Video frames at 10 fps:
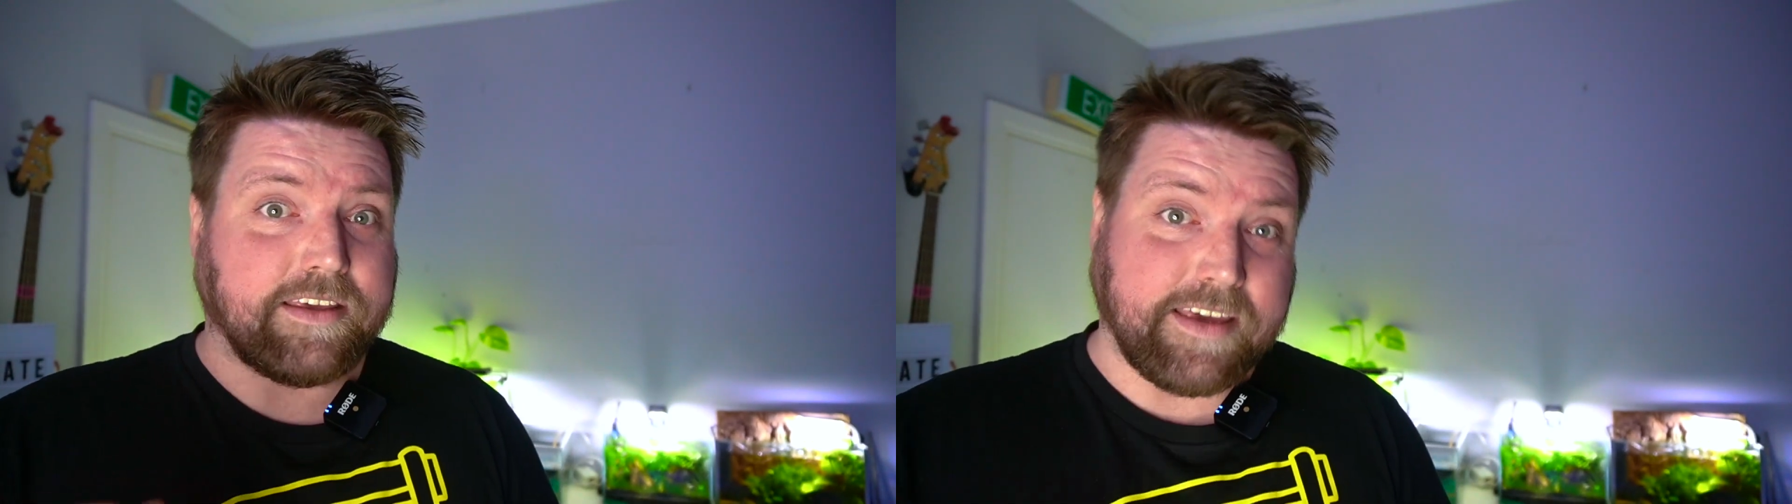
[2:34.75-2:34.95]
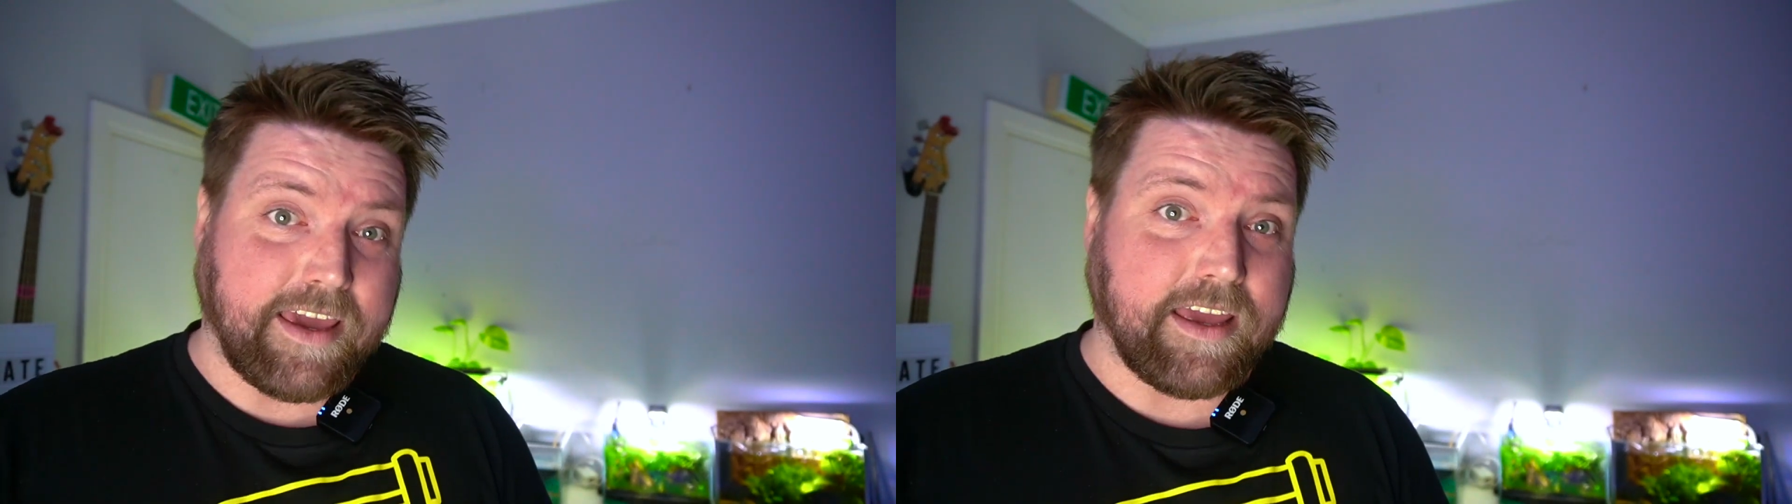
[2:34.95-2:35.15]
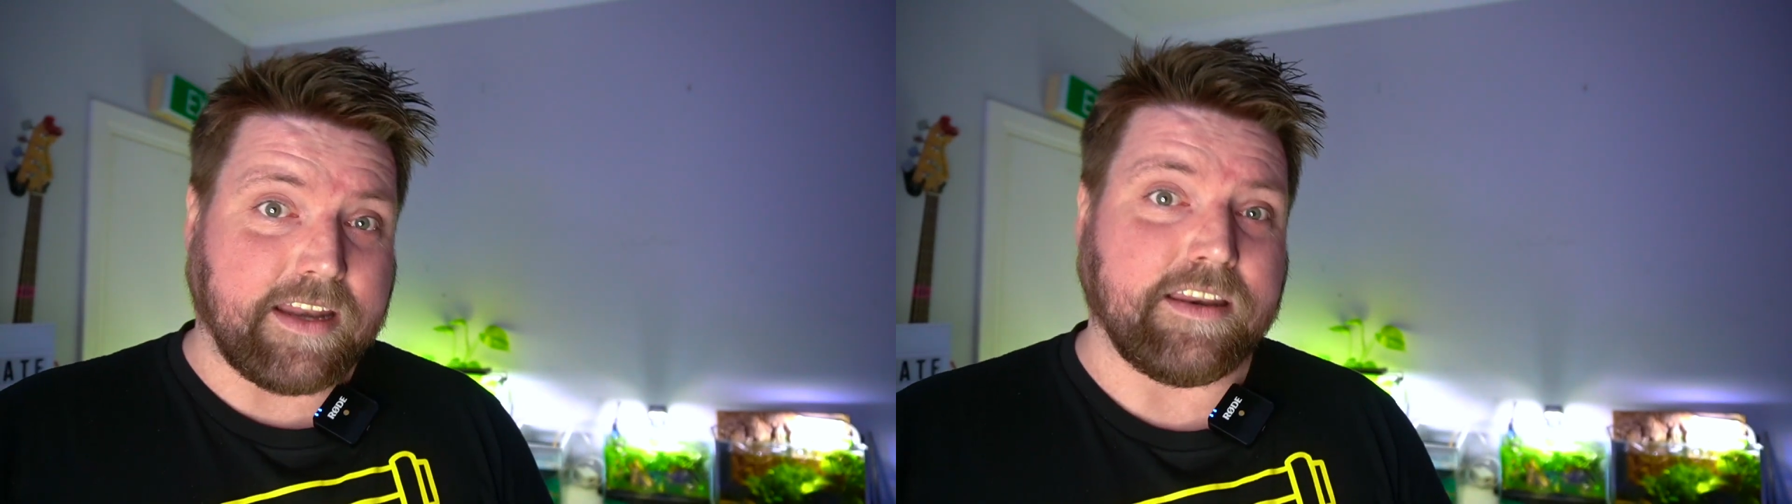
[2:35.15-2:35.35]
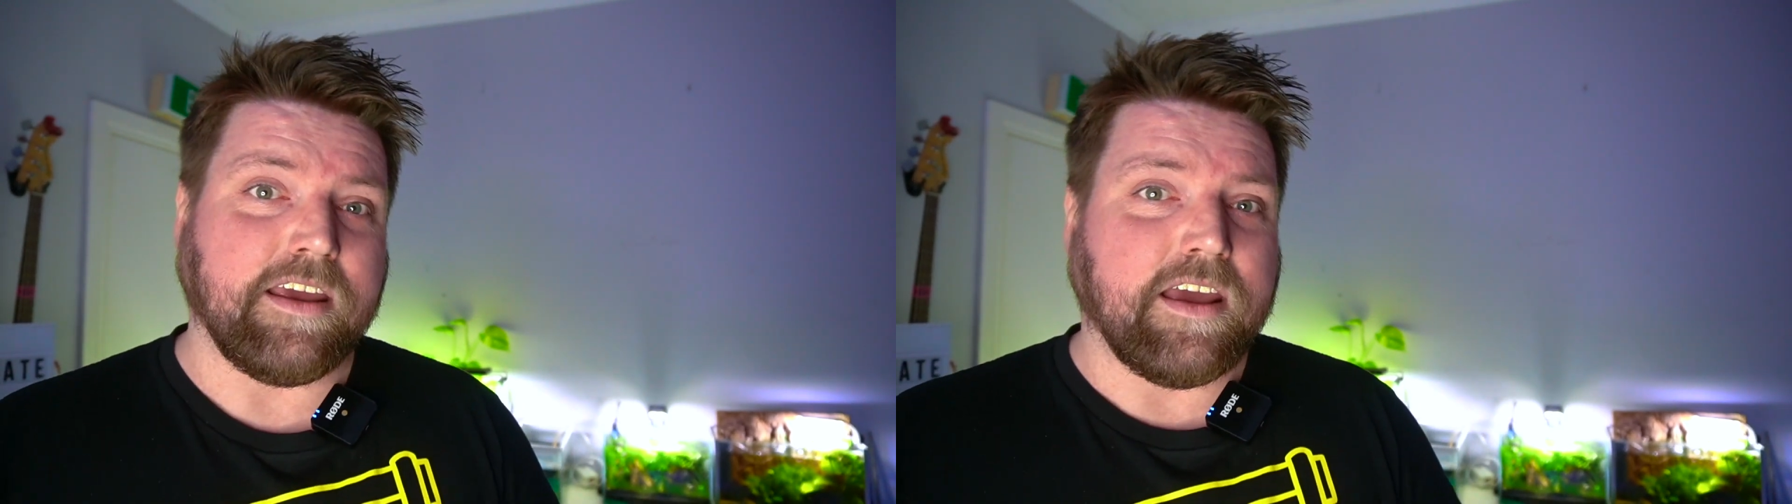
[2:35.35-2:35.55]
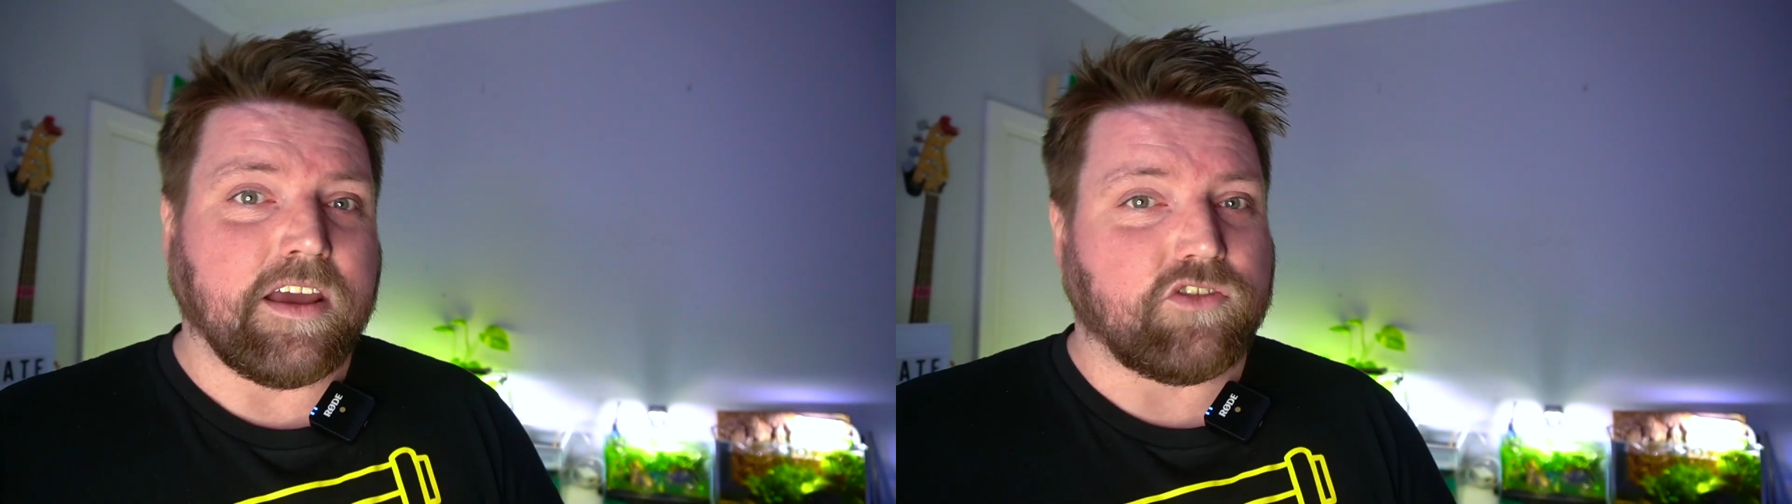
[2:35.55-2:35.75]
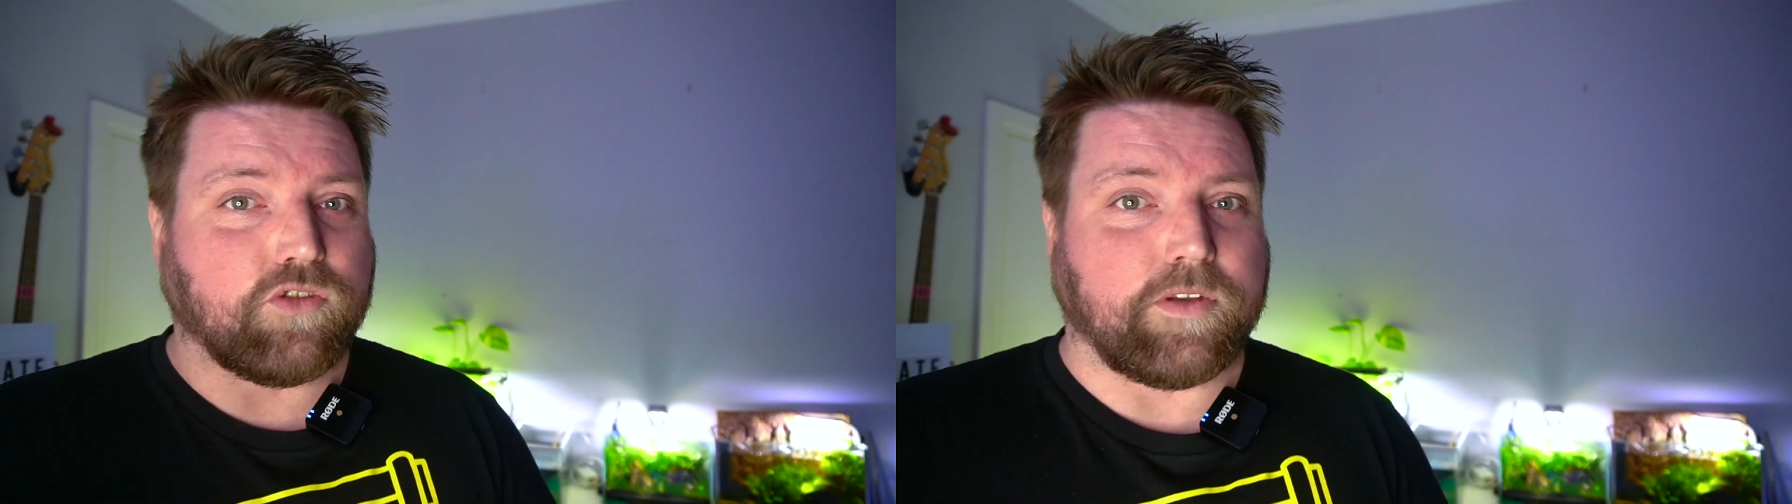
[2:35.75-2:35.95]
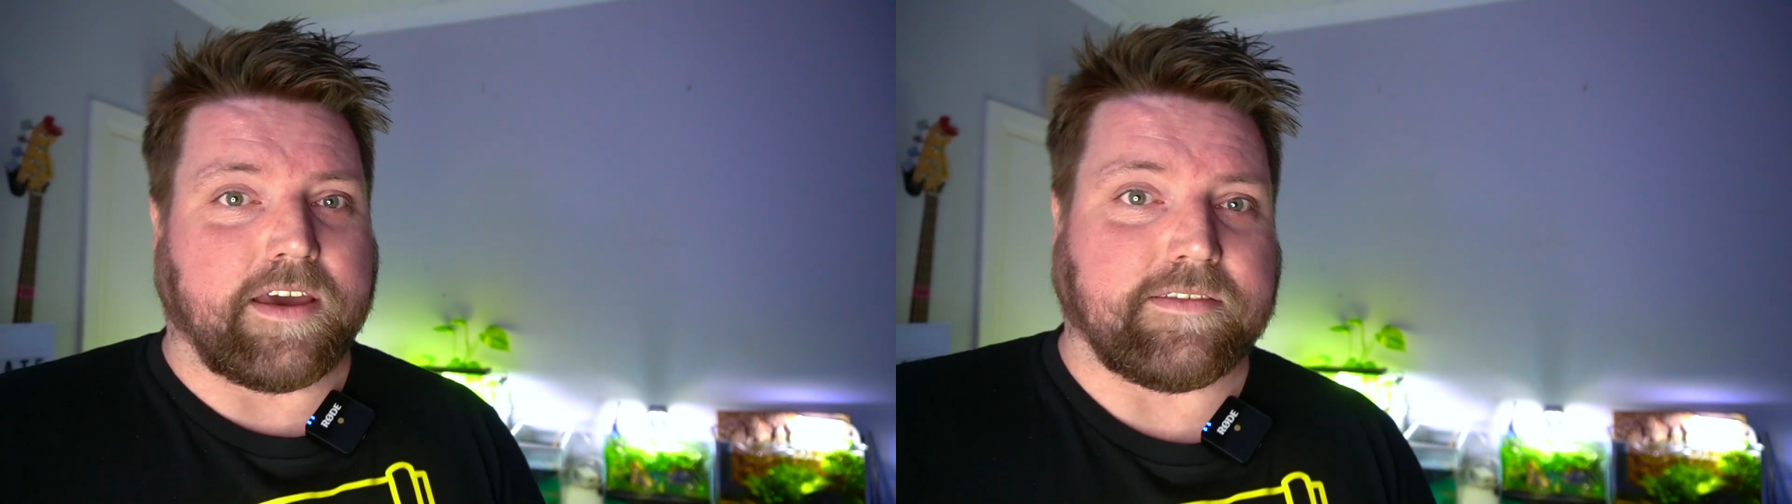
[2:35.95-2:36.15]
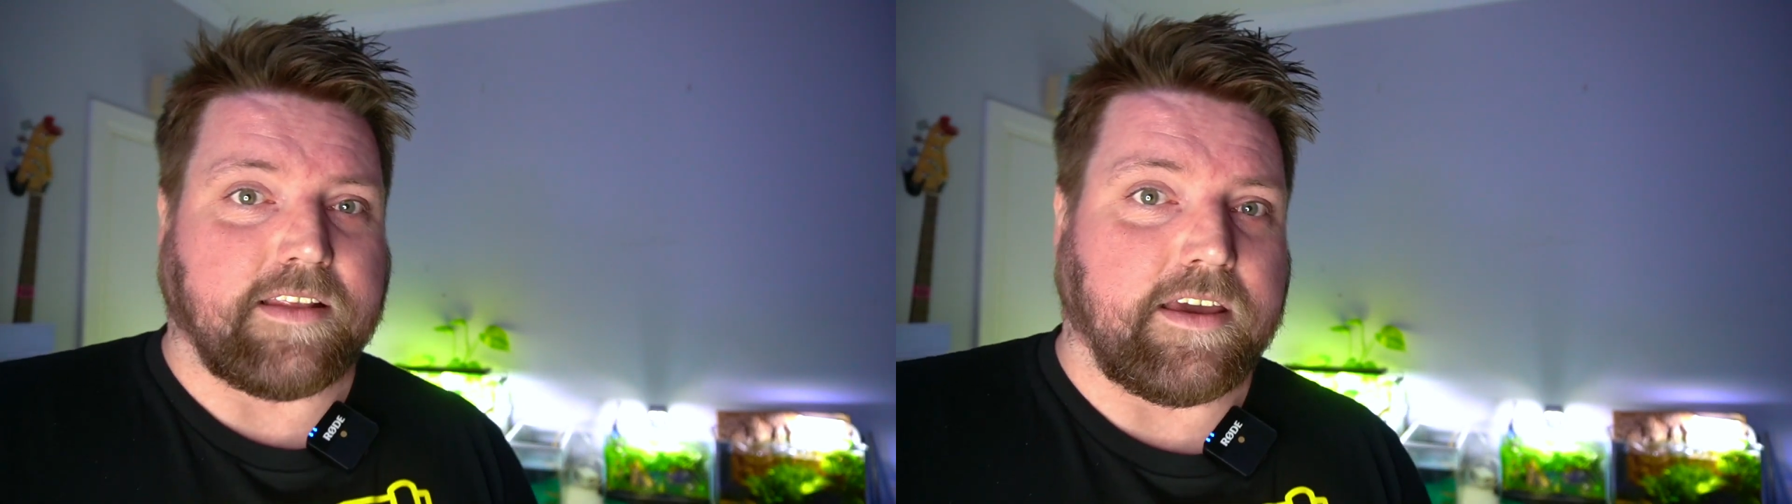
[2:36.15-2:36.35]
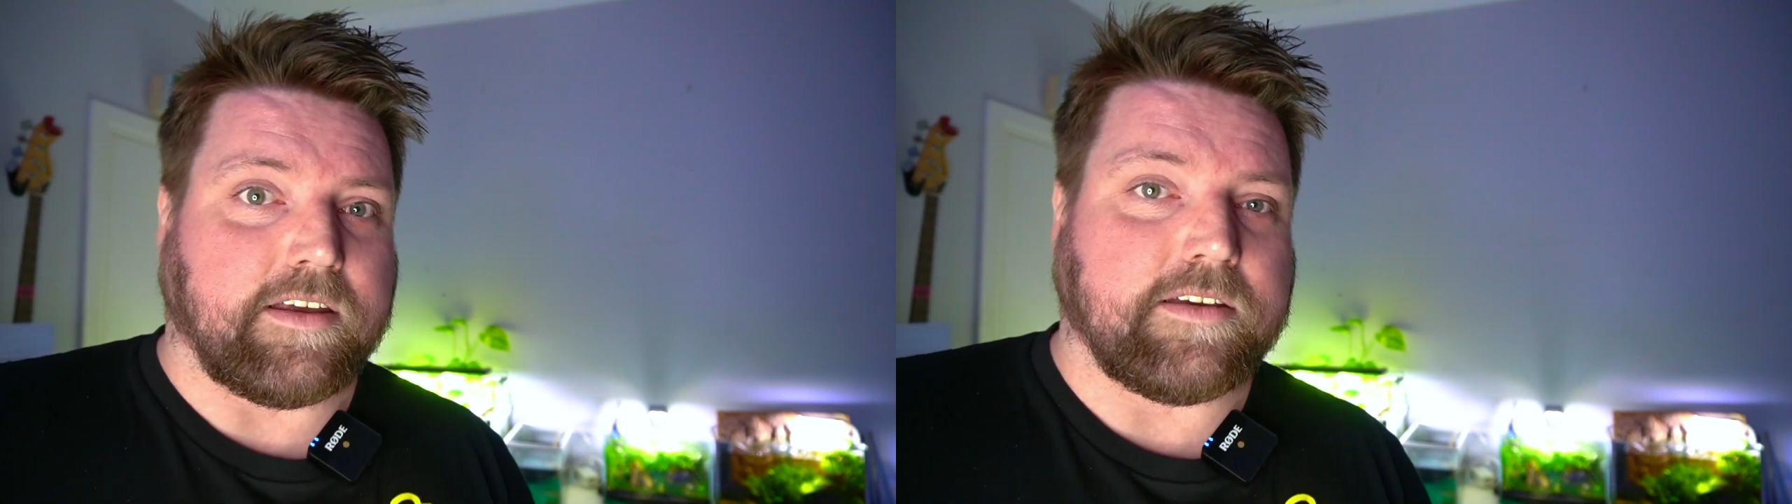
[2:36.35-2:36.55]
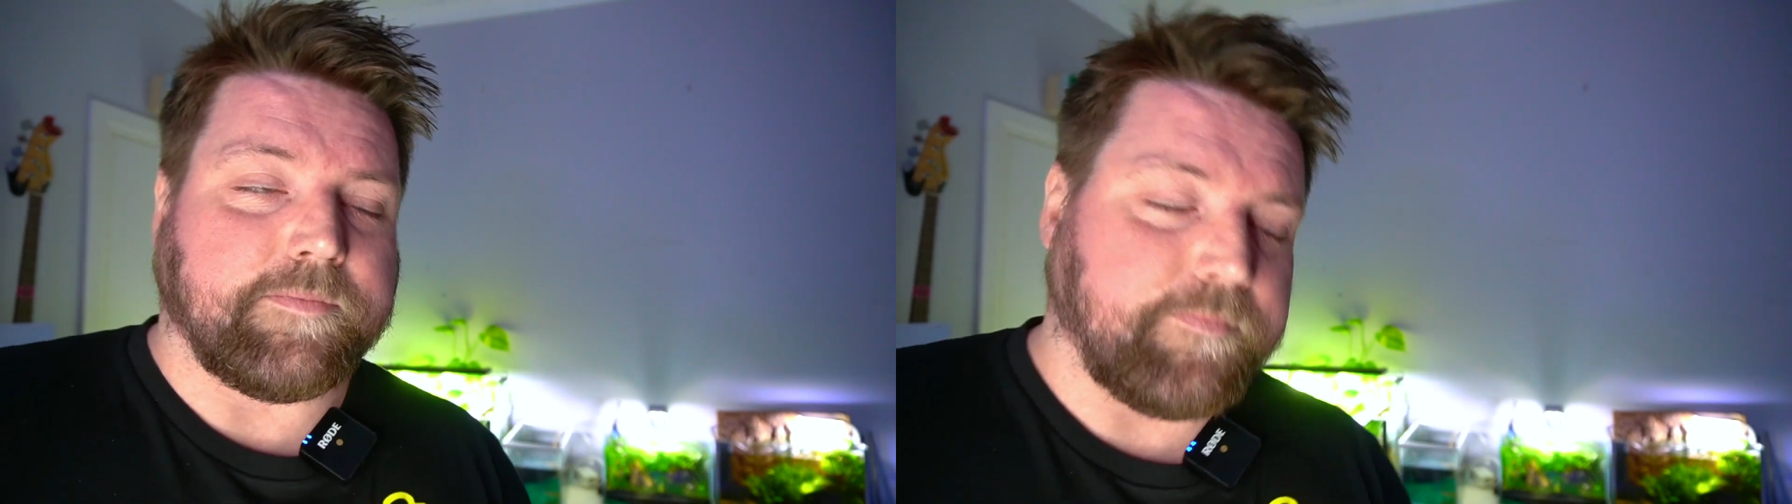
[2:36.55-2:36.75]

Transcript: again 2 days later.